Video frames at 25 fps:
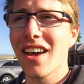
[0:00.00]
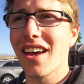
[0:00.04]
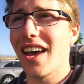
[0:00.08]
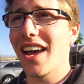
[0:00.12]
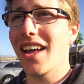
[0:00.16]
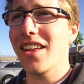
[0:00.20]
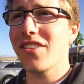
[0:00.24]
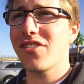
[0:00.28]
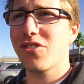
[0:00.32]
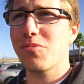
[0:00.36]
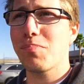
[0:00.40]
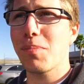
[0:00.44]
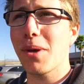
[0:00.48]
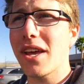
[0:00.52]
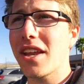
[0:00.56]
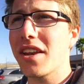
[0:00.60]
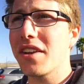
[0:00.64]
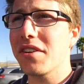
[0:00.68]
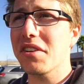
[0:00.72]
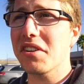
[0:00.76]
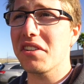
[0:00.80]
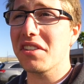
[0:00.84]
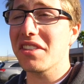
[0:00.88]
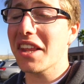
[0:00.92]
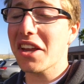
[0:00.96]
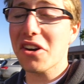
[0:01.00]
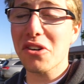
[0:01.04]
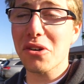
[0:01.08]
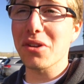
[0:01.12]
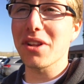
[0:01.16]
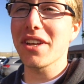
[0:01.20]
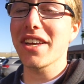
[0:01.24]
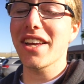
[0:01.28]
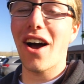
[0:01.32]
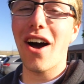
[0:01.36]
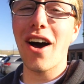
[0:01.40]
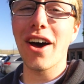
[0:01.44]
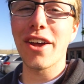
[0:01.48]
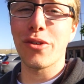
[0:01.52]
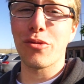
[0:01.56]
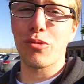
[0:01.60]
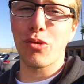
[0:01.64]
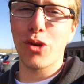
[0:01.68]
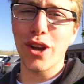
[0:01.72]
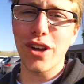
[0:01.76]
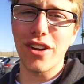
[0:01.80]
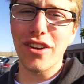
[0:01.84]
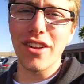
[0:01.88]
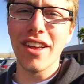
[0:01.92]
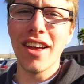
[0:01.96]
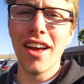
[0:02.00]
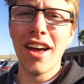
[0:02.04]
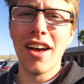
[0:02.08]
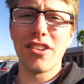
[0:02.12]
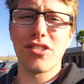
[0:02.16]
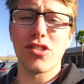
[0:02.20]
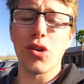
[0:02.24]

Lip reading: It's been literally unreal.